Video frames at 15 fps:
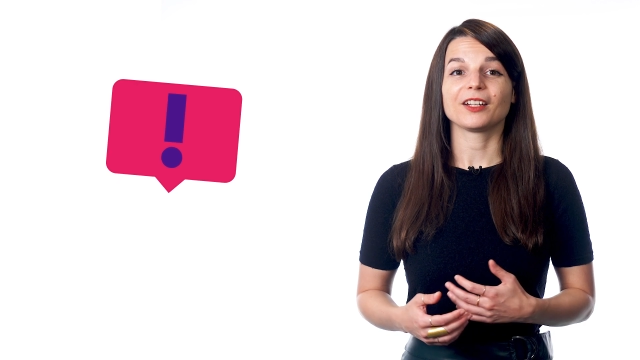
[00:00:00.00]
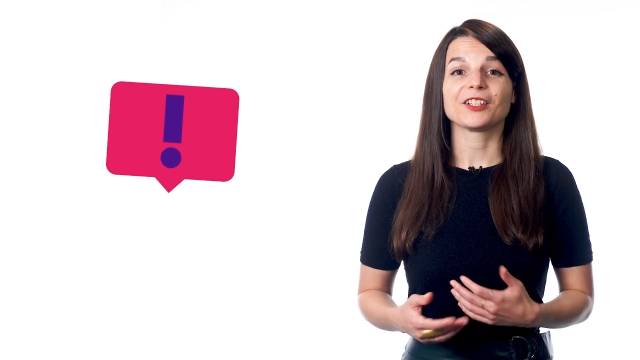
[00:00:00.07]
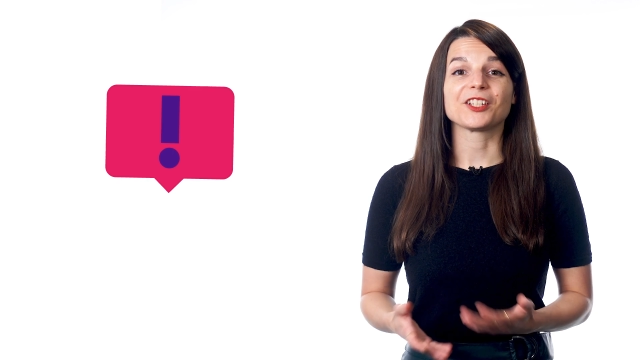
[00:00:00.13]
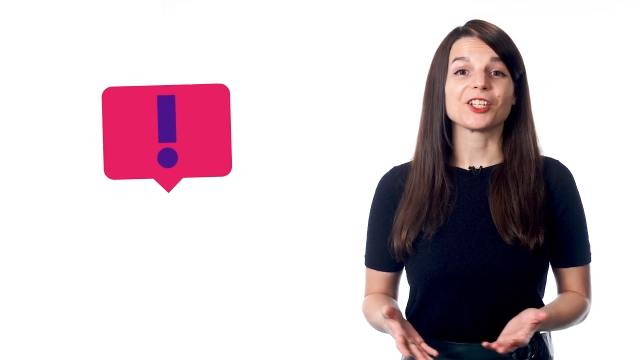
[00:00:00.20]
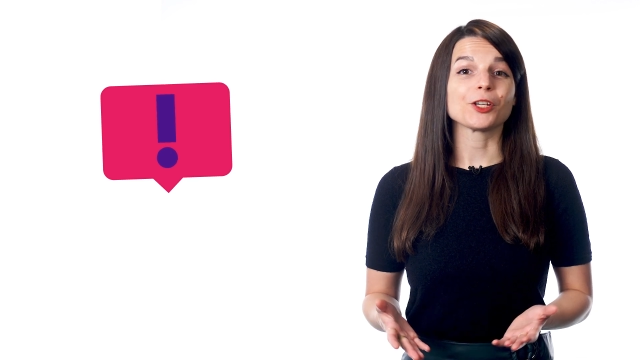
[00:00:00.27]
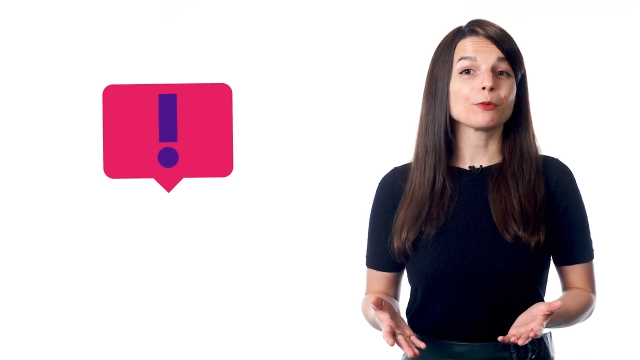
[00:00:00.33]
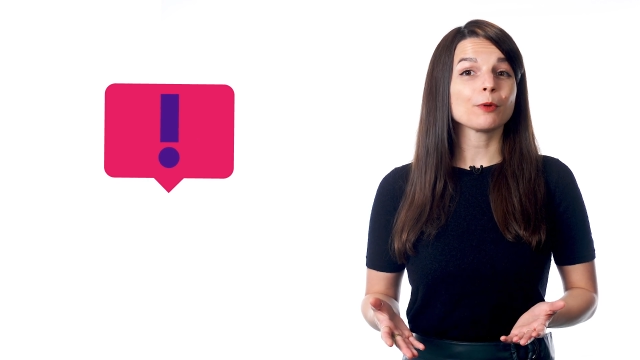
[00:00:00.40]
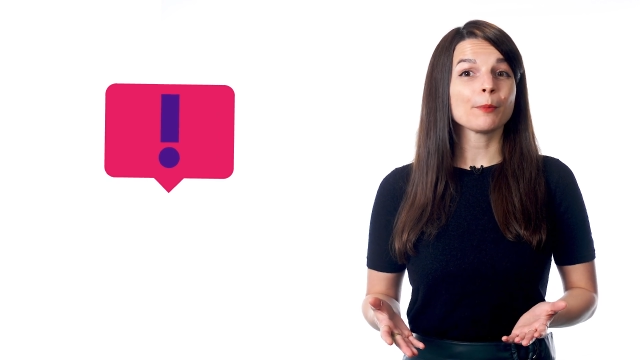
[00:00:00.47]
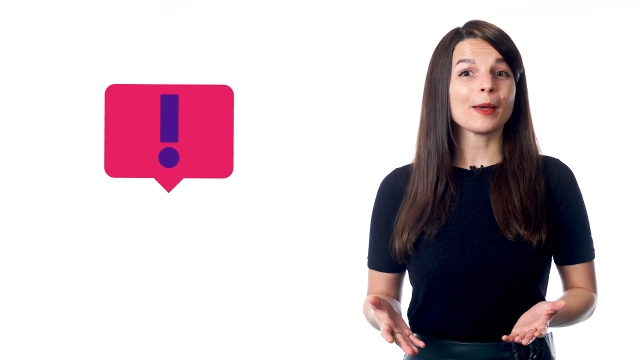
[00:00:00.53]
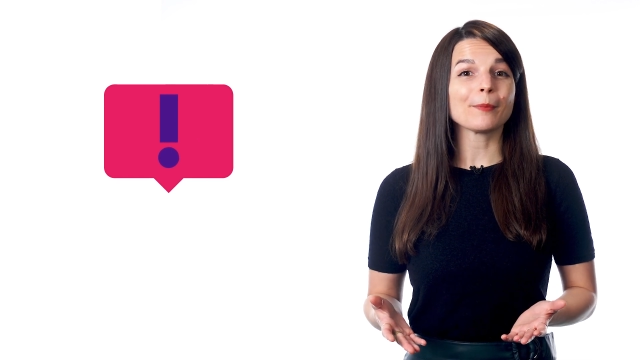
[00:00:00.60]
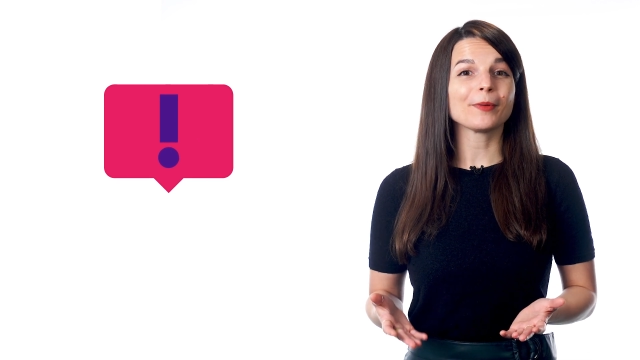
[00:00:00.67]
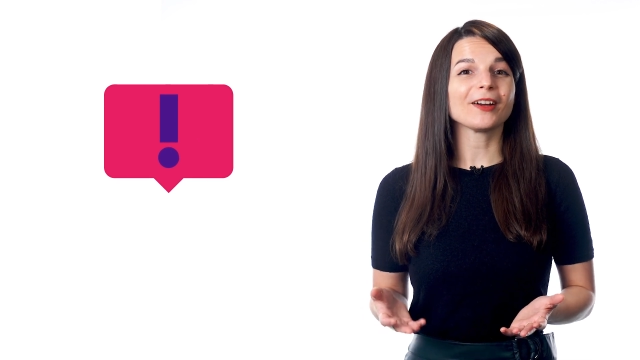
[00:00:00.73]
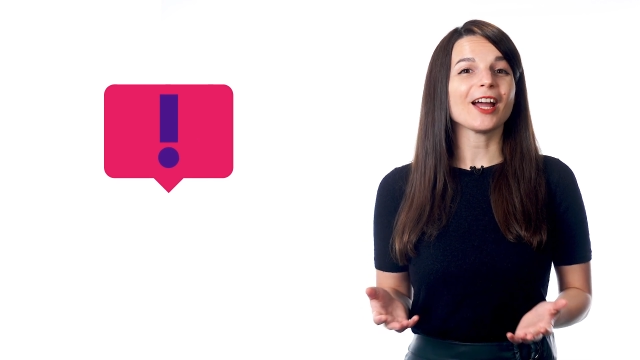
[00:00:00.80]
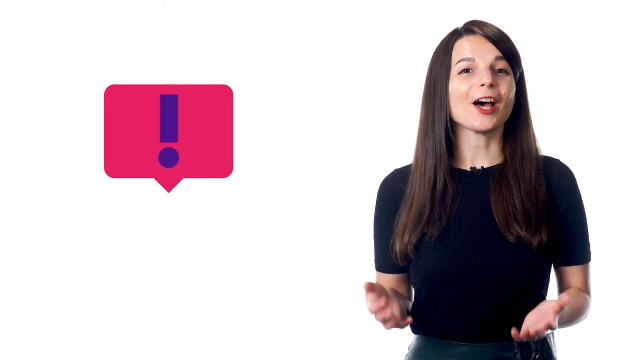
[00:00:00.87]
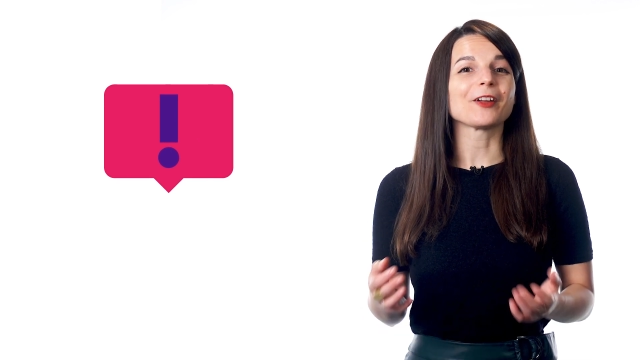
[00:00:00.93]
Do you
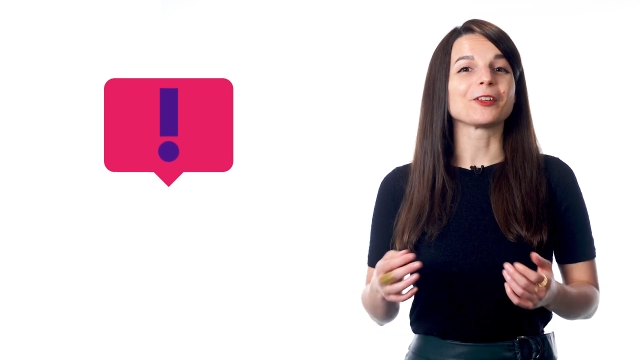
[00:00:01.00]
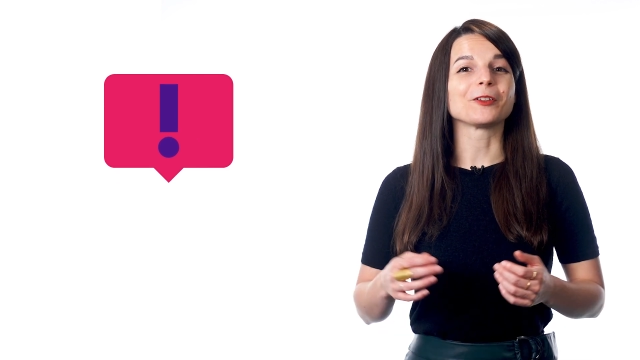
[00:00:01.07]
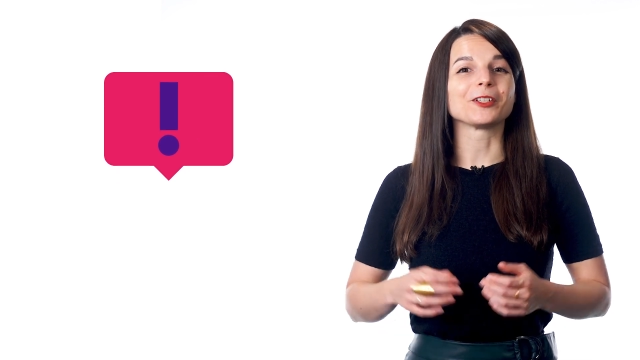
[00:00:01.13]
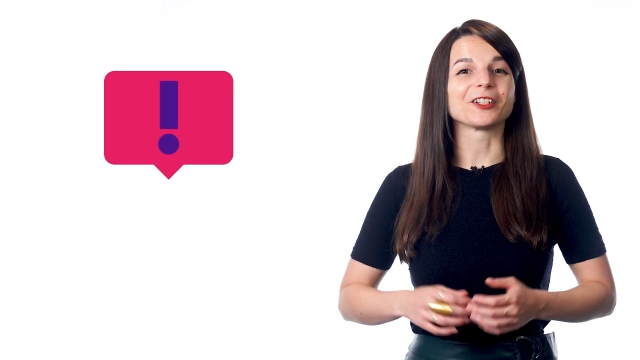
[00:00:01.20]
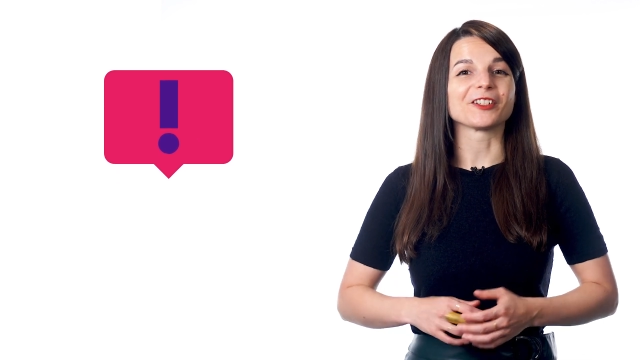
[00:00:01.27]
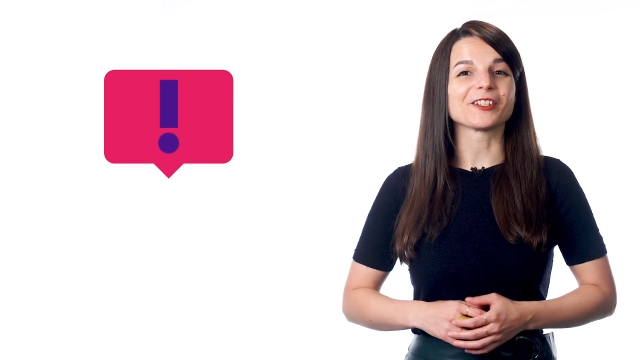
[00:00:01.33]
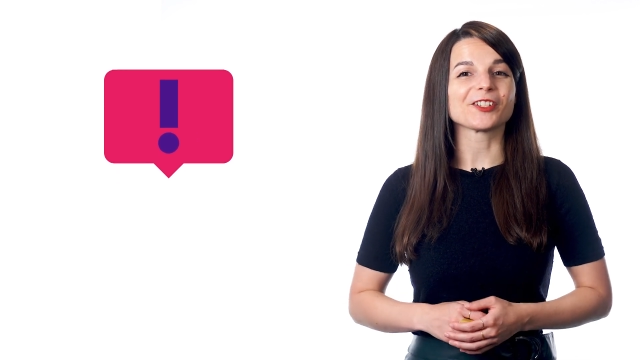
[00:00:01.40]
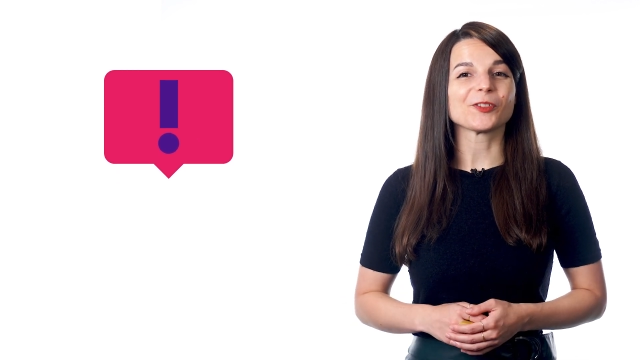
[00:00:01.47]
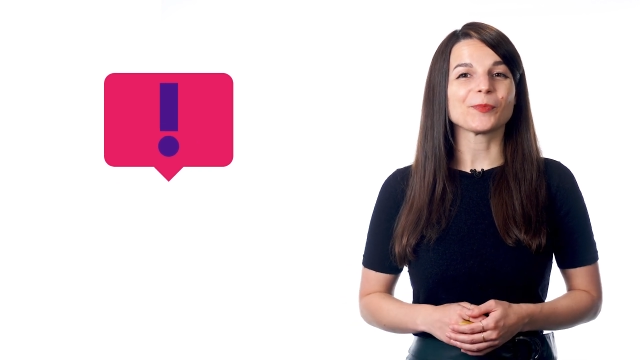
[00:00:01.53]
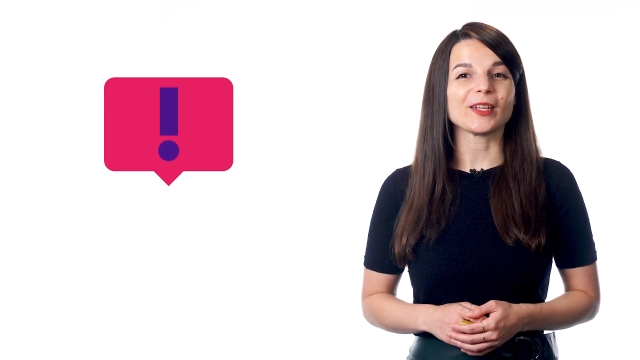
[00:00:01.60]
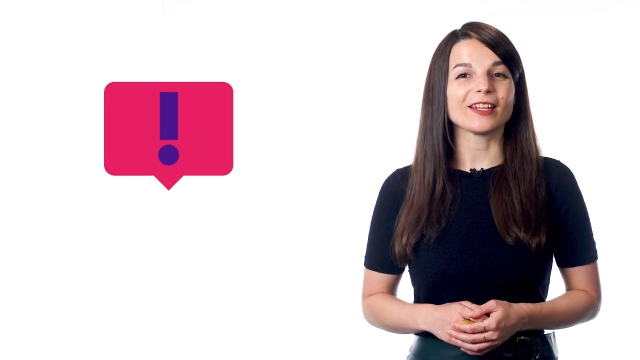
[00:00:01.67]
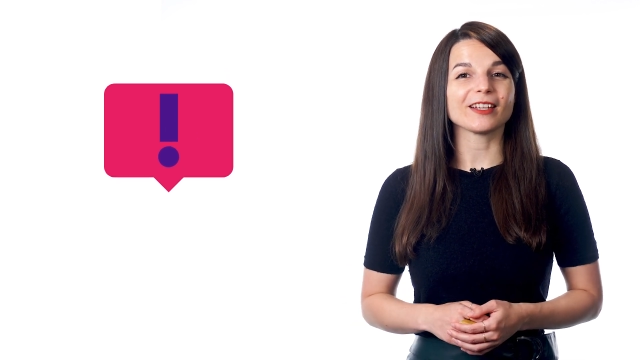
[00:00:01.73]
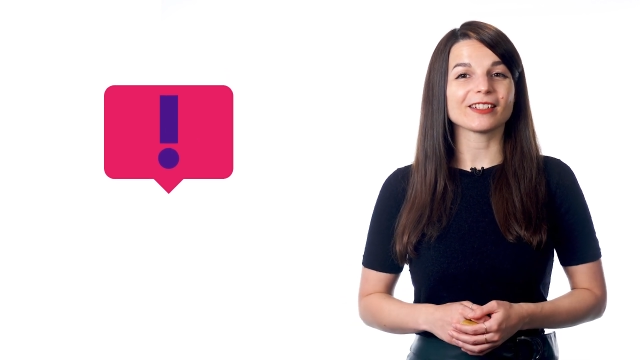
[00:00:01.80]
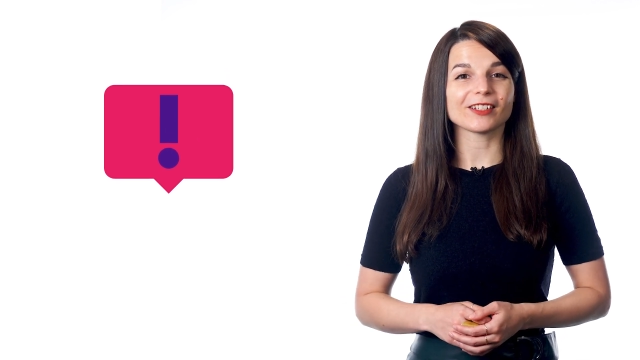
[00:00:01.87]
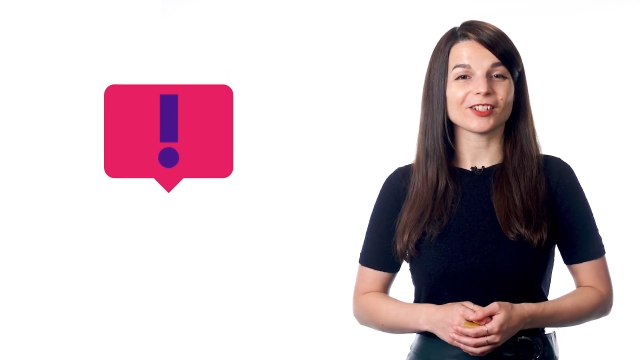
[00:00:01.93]
remember how you learned to
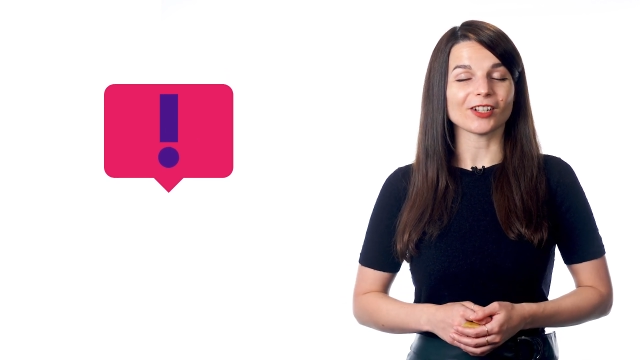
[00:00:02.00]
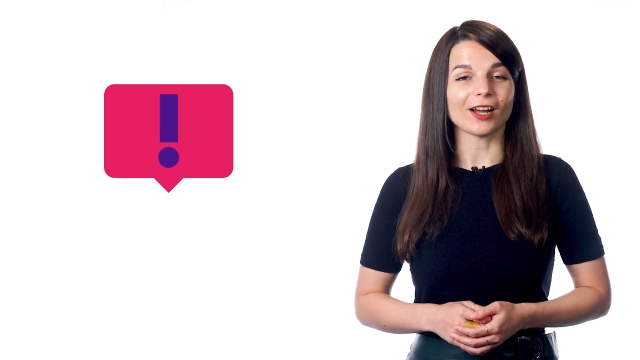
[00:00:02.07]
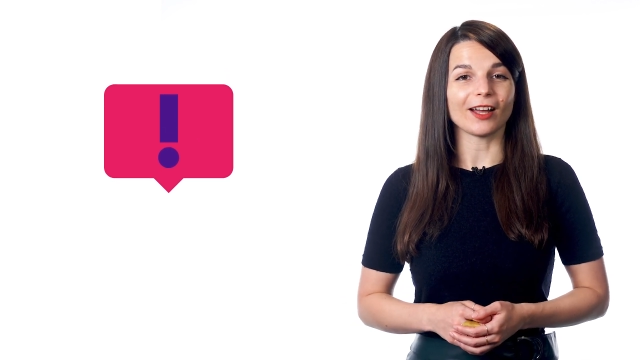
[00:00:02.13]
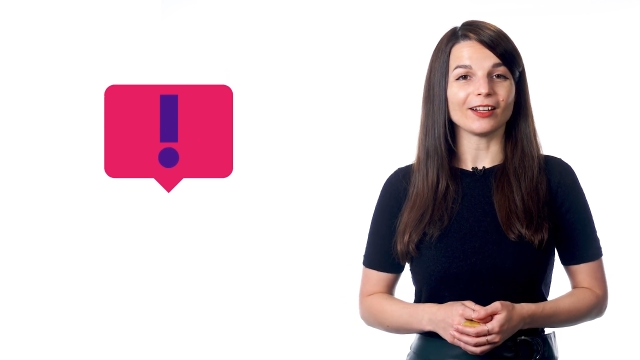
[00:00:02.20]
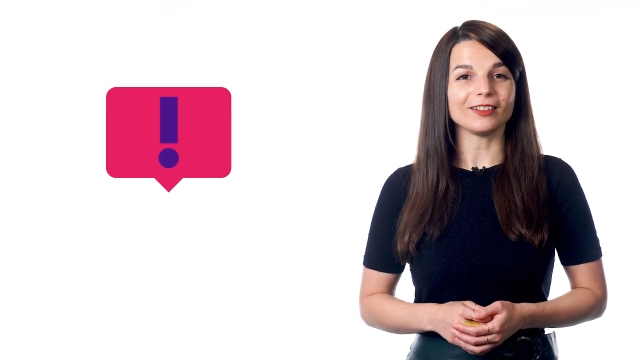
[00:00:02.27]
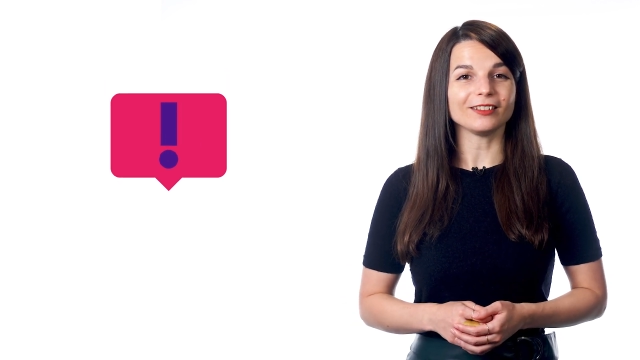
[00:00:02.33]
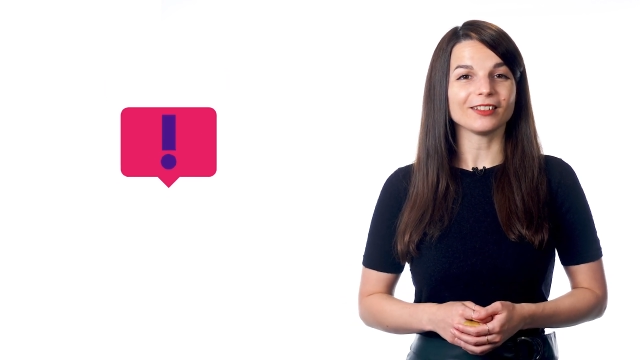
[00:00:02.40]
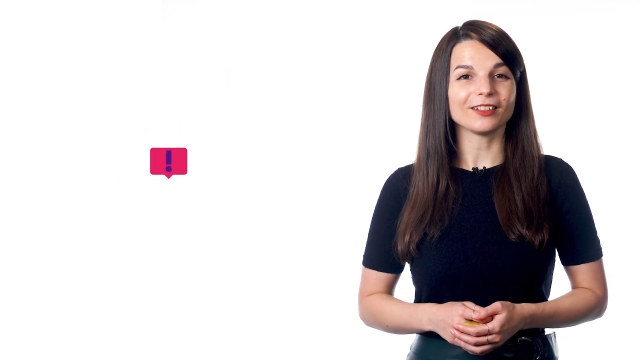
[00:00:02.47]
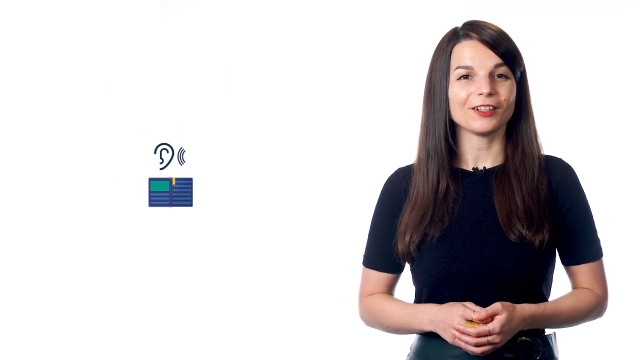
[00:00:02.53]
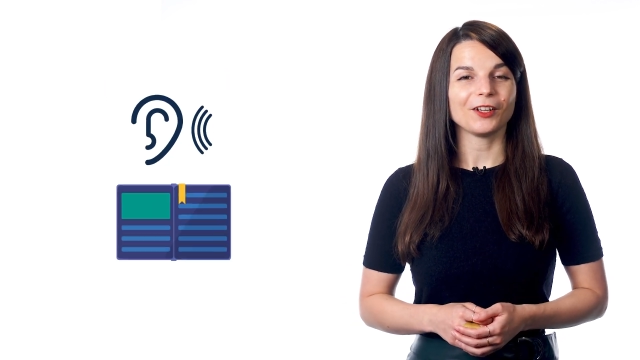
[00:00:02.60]
speak as a child?